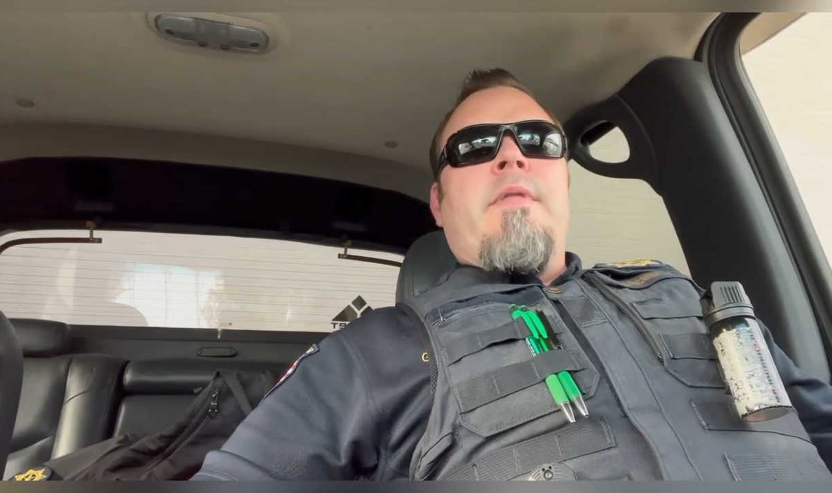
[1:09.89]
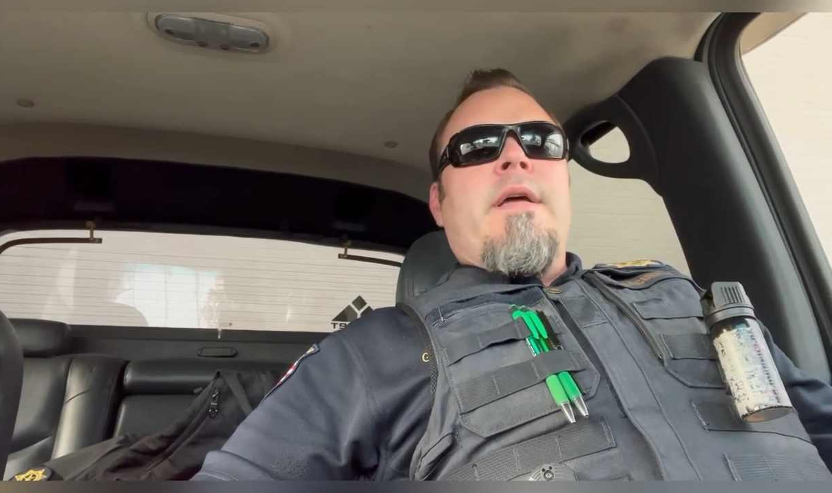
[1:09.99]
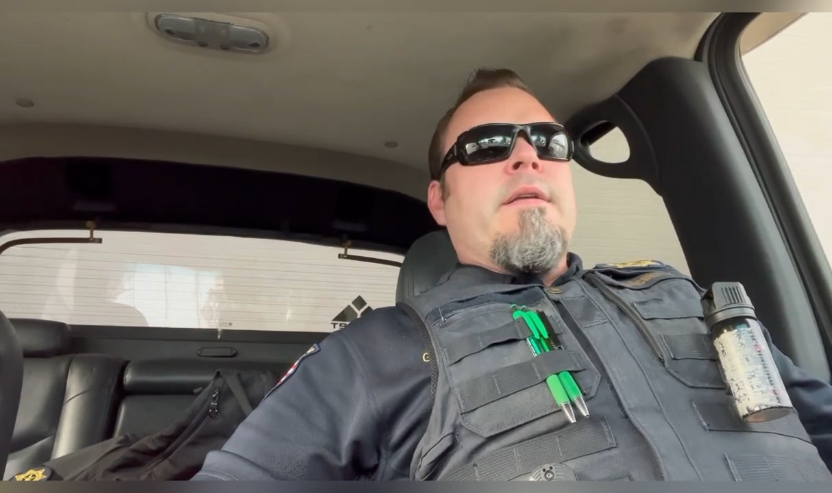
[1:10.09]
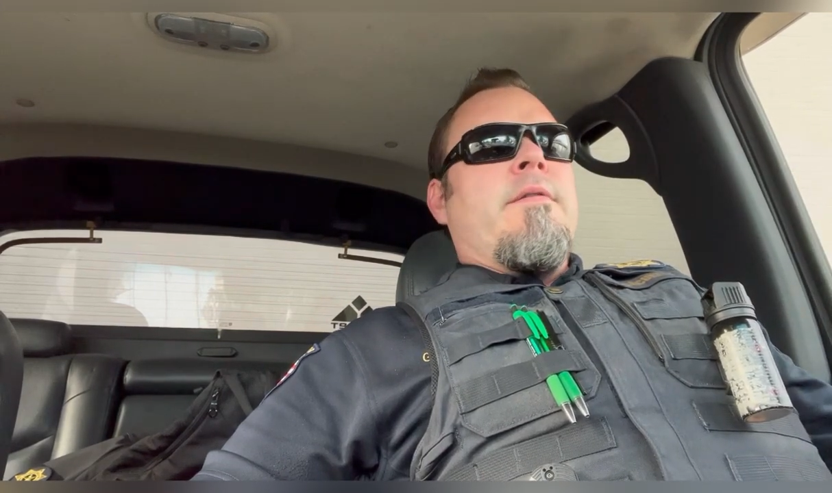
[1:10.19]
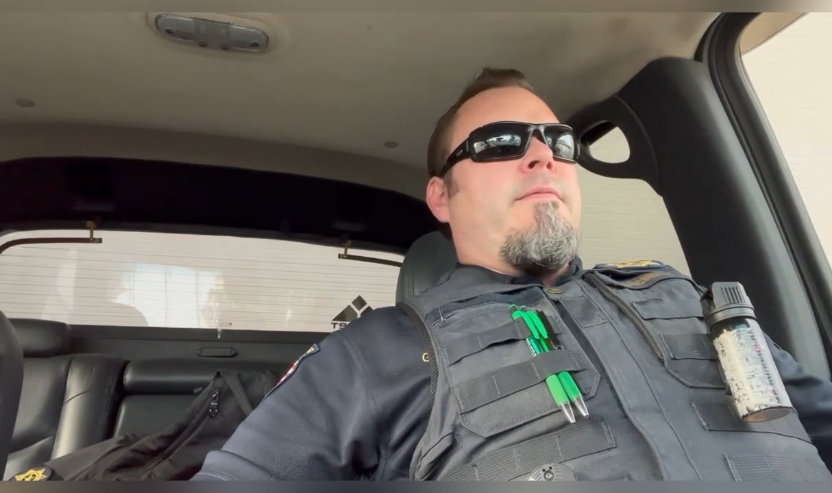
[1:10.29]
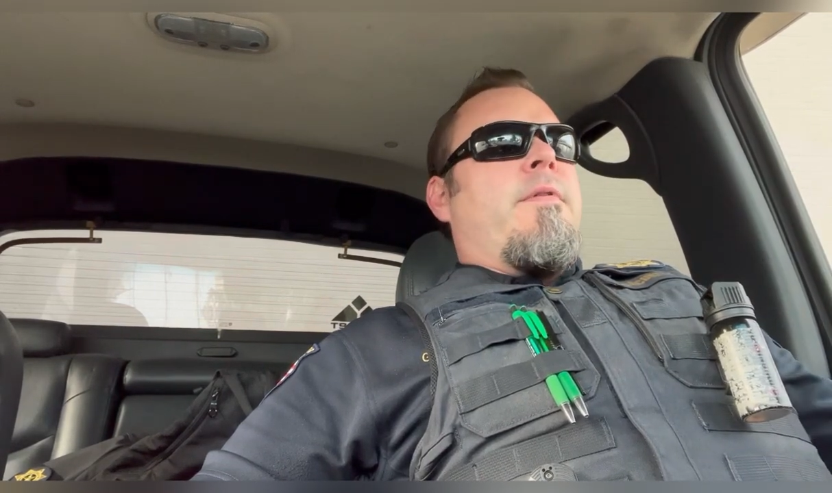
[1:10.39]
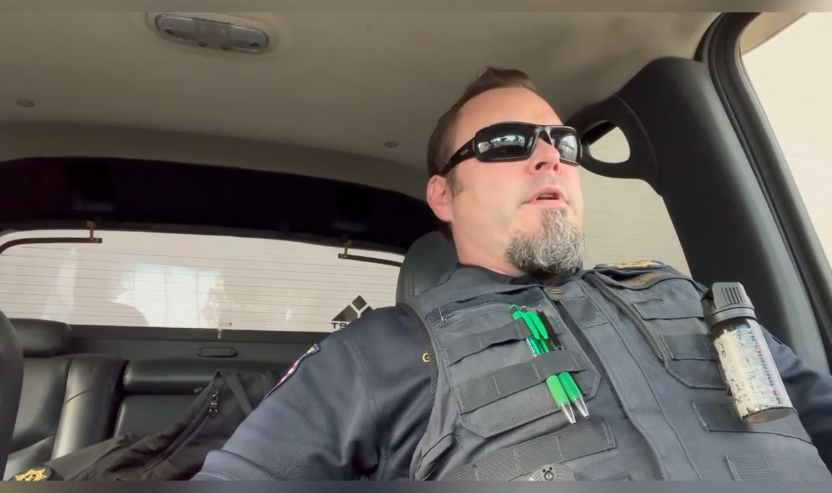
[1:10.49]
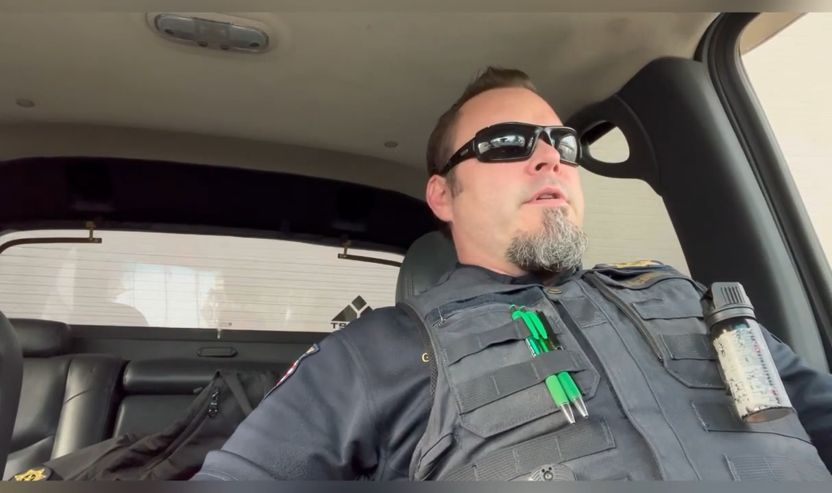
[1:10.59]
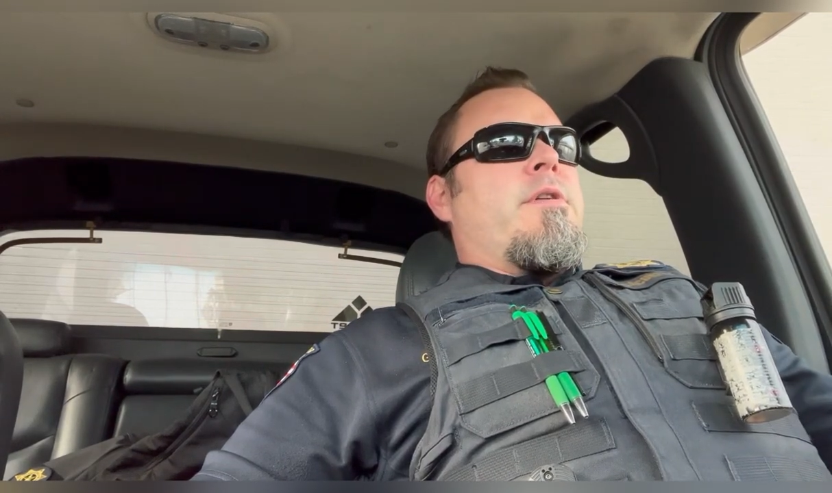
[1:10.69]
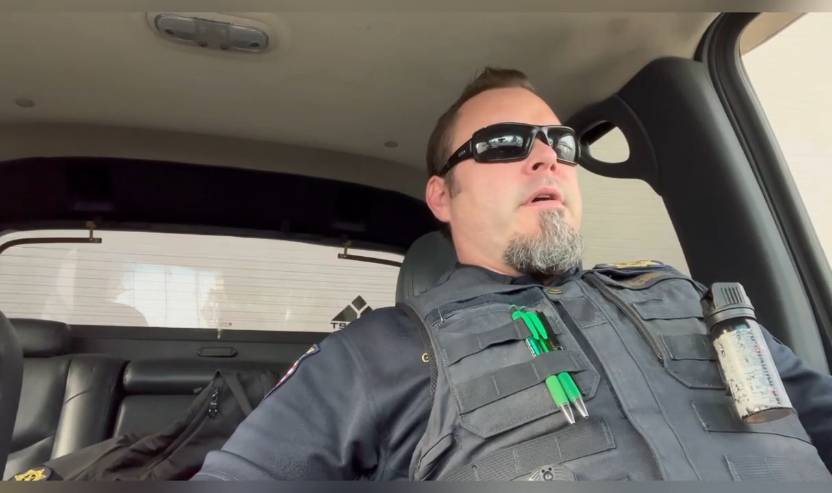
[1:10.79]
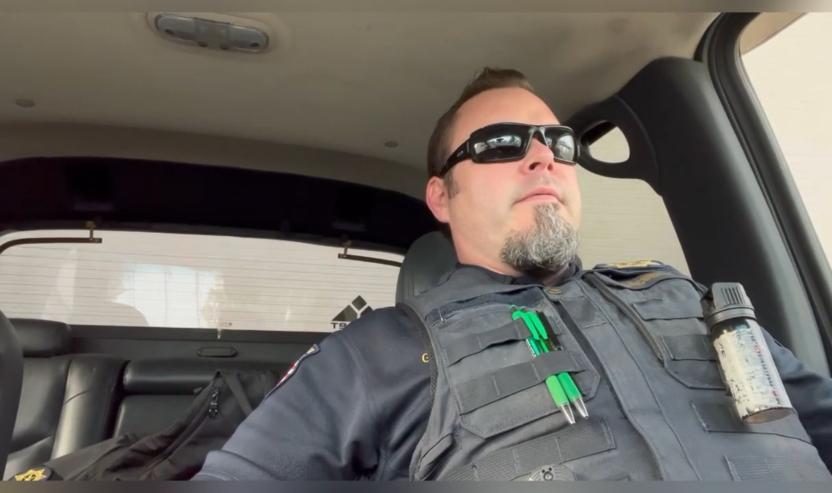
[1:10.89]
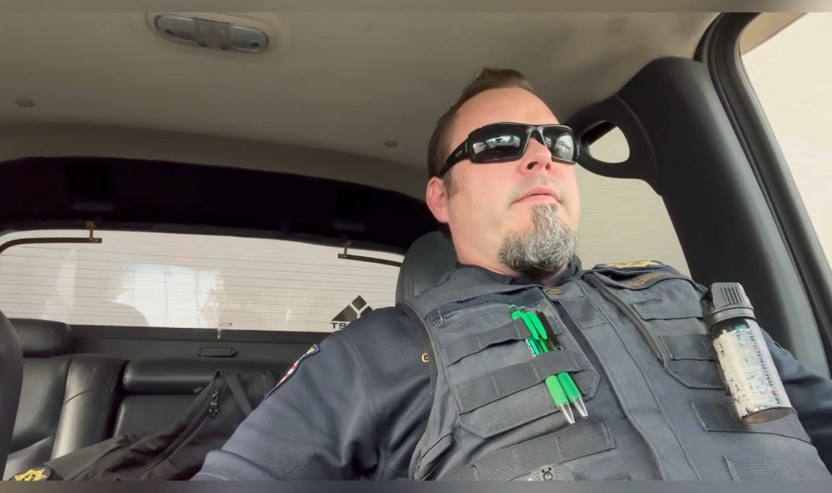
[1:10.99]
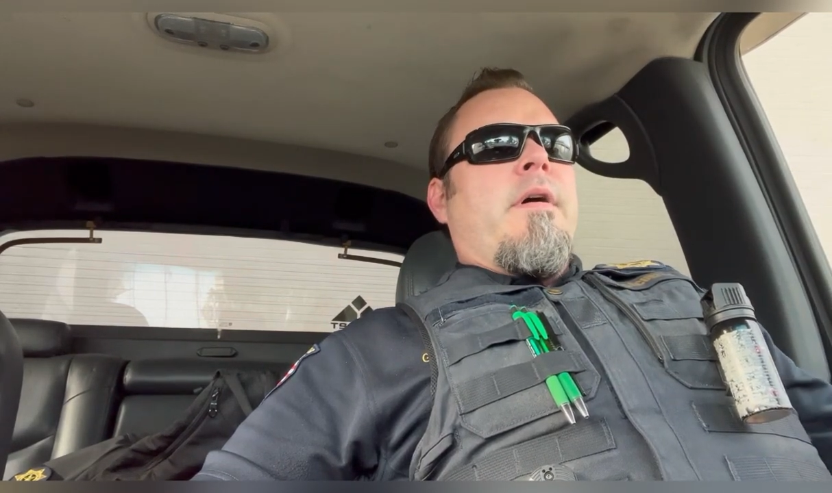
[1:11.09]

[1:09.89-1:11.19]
They did footage of